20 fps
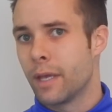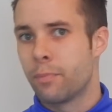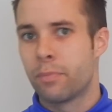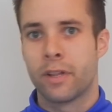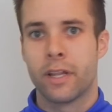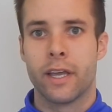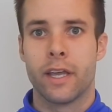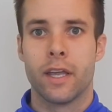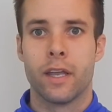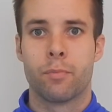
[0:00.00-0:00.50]
They
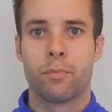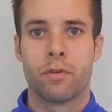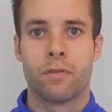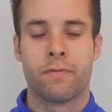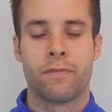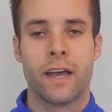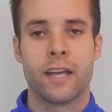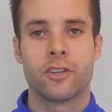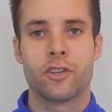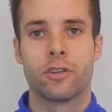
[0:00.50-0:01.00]
played
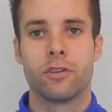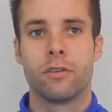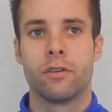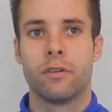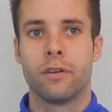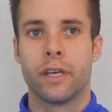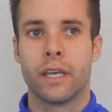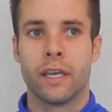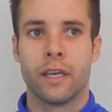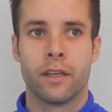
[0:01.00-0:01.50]

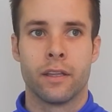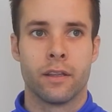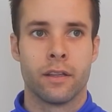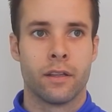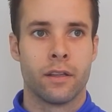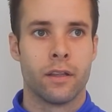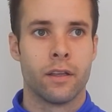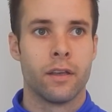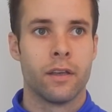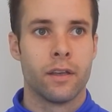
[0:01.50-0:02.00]
professional in
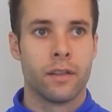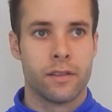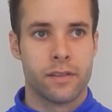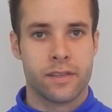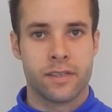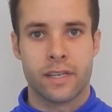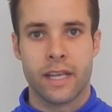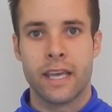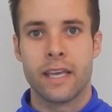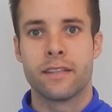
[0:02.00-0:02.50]
the
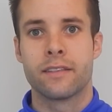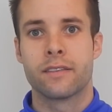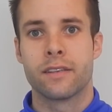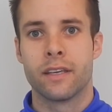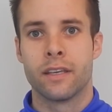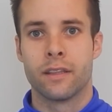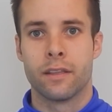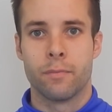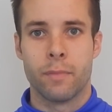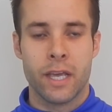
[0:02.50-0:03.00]

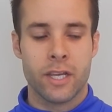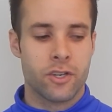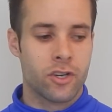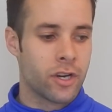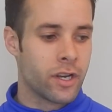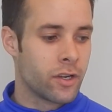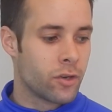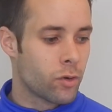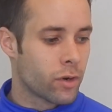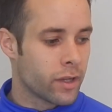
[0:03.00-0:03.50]
States in the
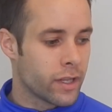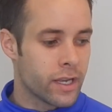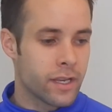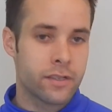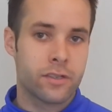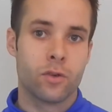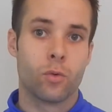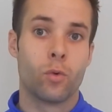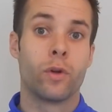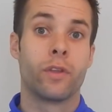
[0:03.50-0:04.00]
major indoor
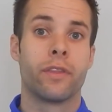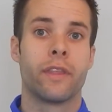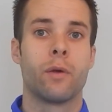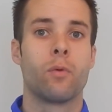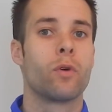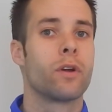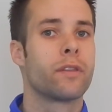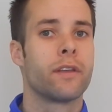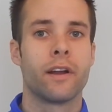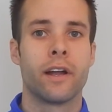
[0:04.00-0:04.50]
leagues, so they
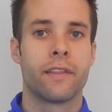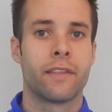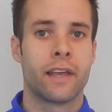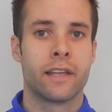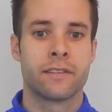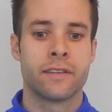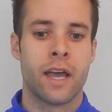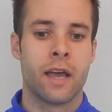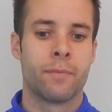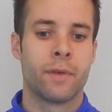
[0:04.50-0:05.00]
weren't there at
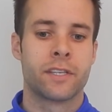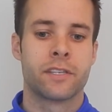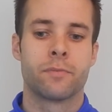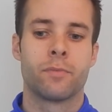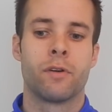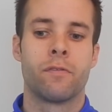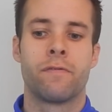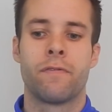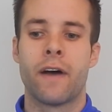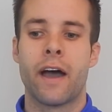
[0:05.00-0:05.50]
that time. That's
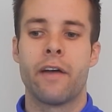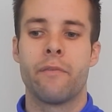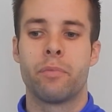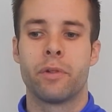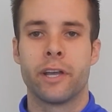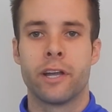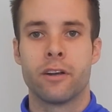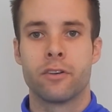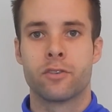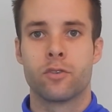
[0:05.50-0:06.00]
about
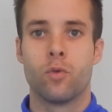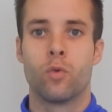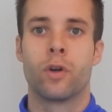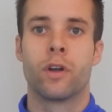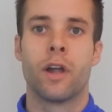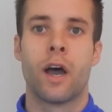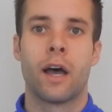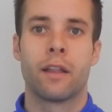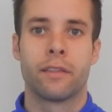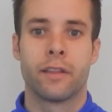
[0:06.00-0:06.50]
5 players who were
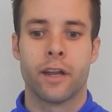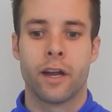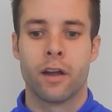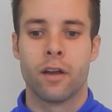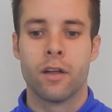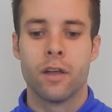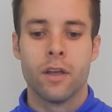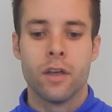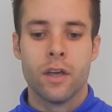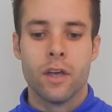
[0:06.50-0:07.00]
not
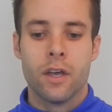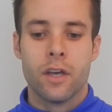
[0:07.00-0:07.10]
there.